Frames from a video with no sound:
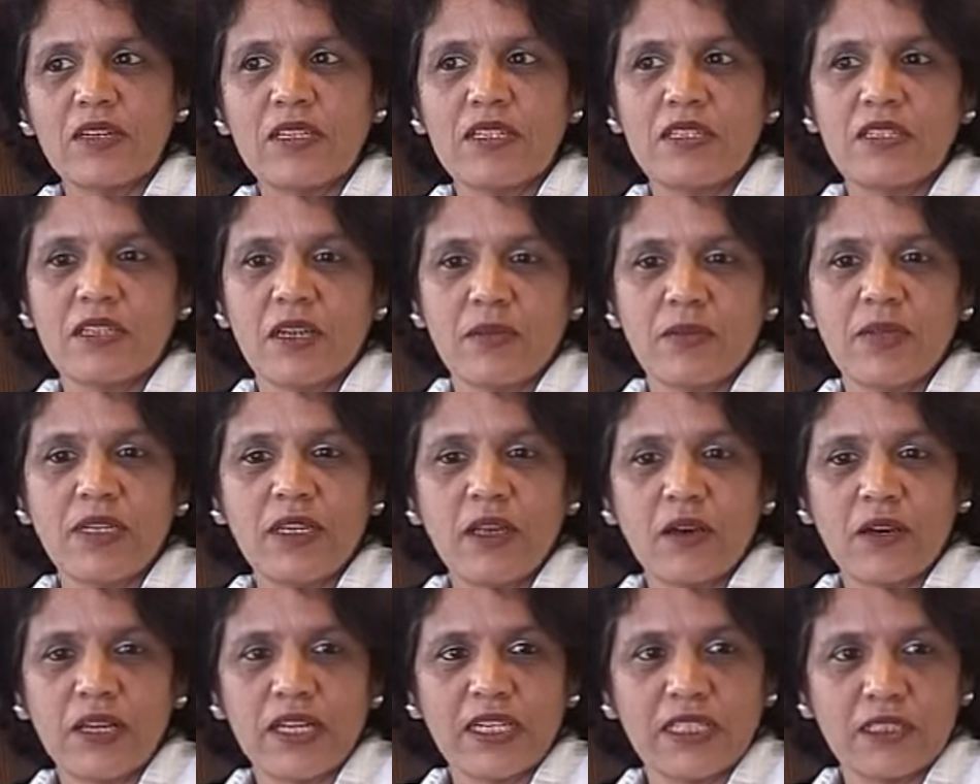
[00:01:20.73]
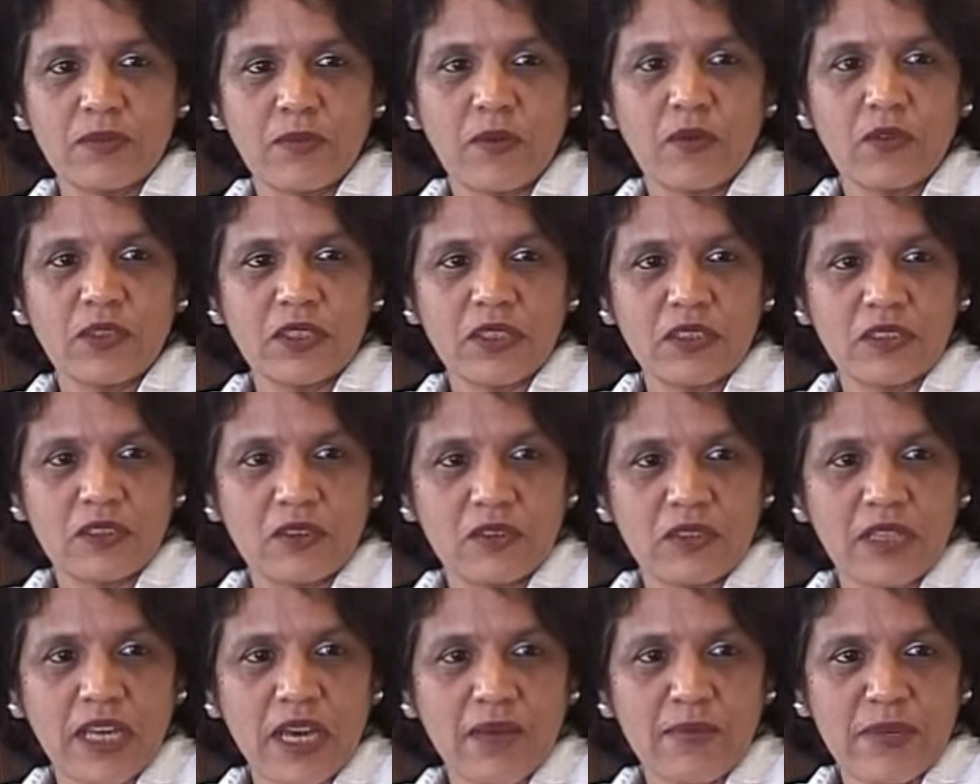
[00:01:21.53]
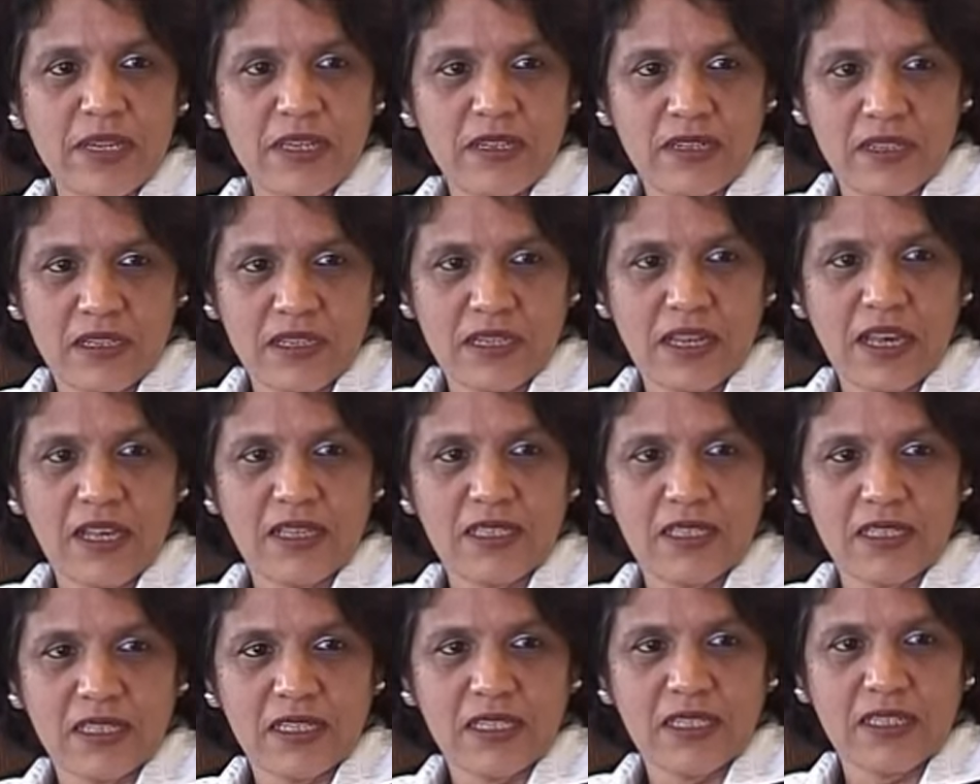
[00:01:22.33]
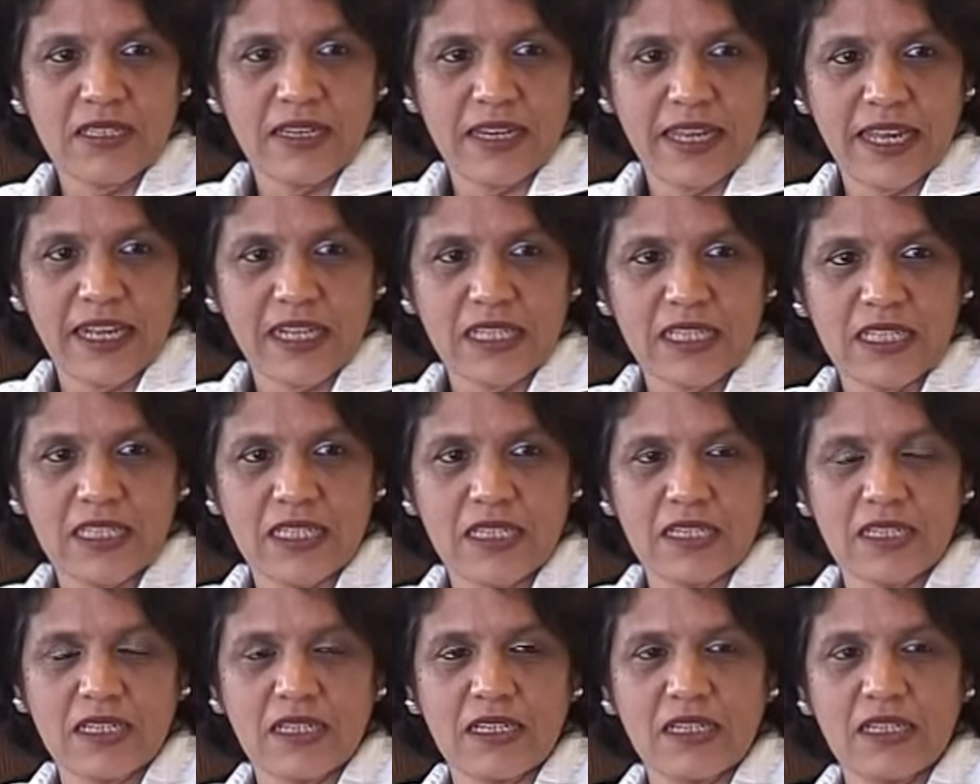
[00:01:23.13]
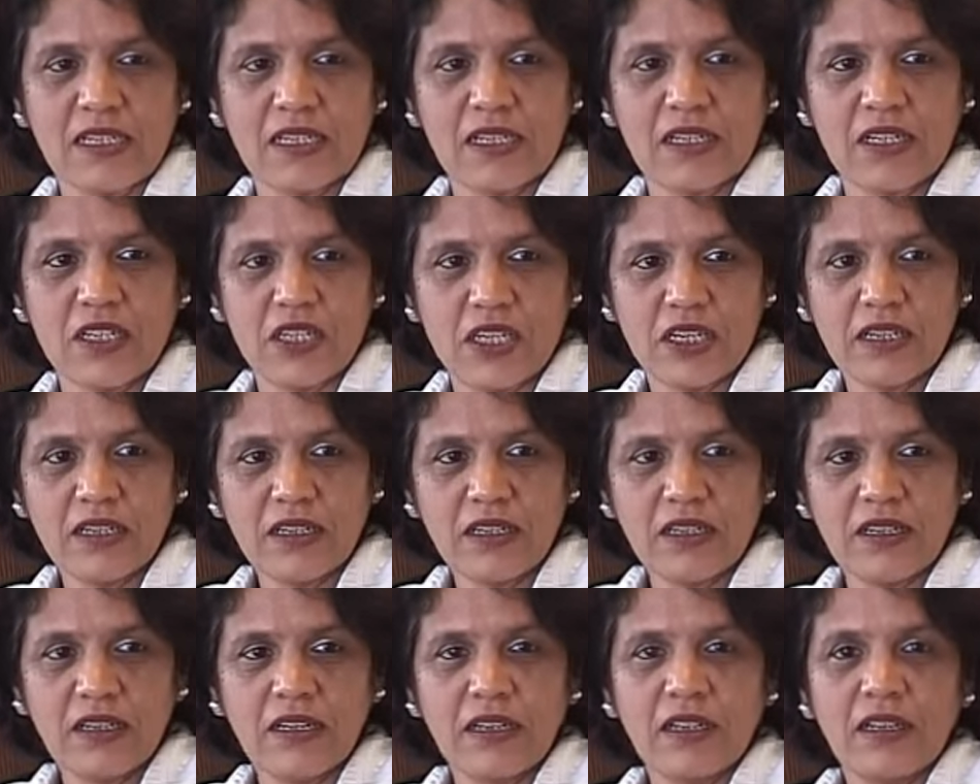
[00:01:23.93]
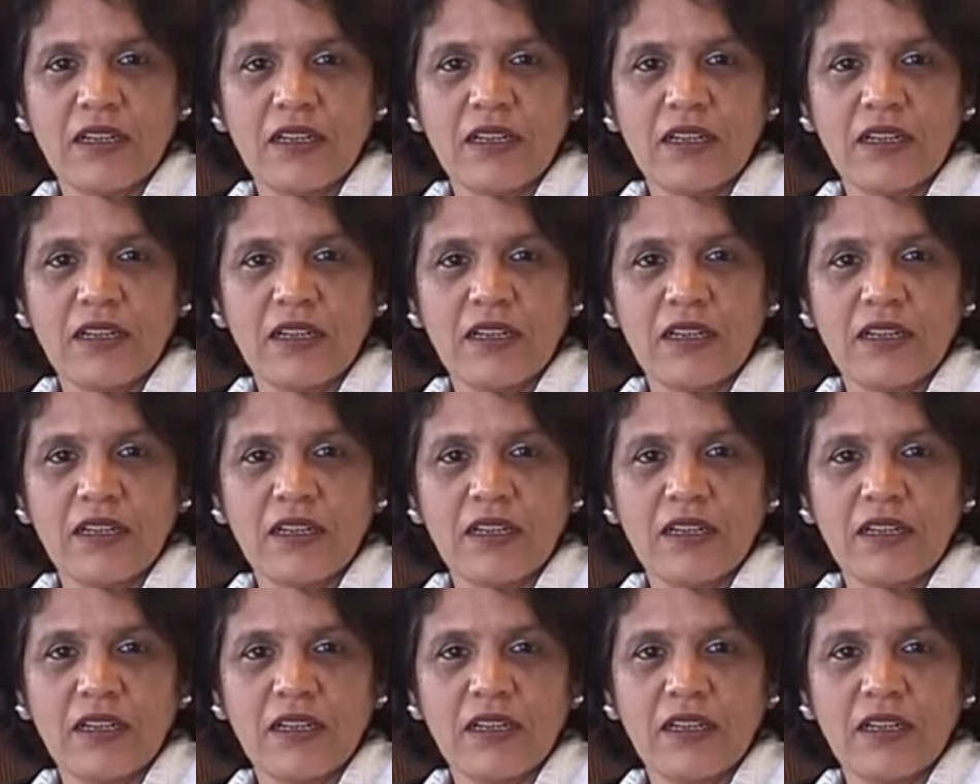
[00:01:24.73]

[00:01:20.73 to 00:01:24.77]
or treble our exposure to diamond industry in the next year.